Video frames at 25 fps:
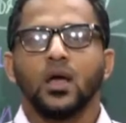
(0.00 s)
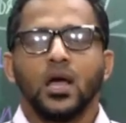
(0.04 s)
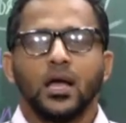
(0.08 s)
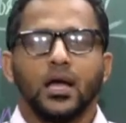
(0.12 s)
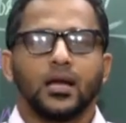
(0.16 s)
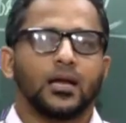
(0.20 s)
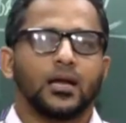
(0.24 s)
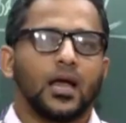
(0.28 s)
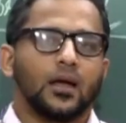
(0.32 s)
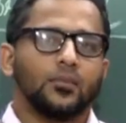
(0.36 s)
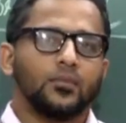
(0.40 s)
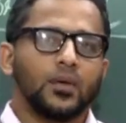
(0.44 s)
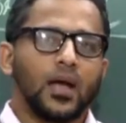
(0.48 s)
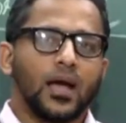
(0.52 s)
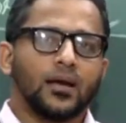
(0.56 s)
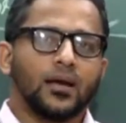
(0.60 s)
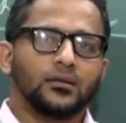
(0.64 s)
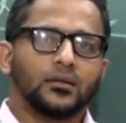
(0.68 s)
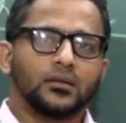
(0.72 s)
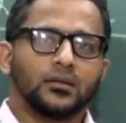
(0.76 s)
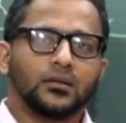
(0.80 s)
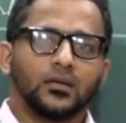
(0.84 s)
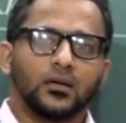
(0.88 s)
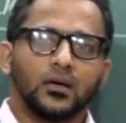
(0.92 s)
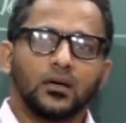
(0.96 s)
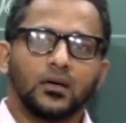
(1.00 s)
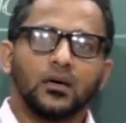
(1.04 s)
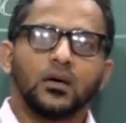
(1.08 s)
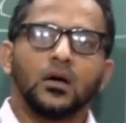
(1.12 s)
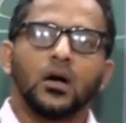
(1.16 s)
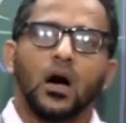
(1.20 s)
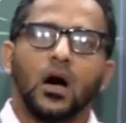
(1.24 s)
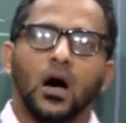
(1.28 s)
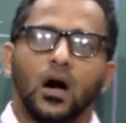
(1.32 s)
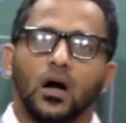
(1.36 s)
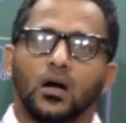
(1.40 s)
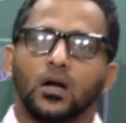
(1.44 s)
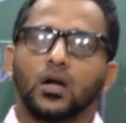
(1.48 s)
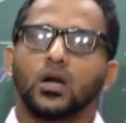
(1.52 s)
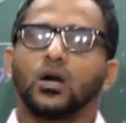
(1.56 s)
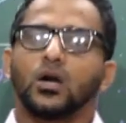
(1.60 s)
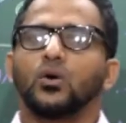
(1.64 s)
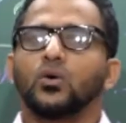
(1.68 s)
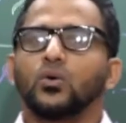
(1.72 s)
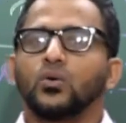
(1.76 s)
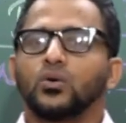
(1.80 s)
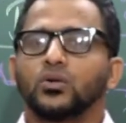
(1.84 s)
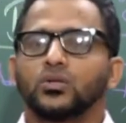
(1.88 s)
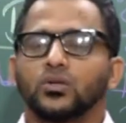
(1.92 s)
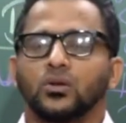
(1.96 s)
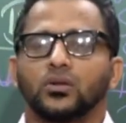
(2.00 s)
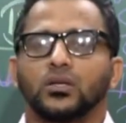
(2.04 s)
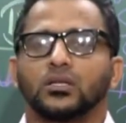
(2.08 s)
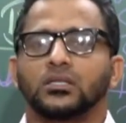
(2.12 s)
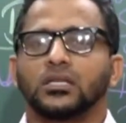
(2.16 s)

it can be either the goods or the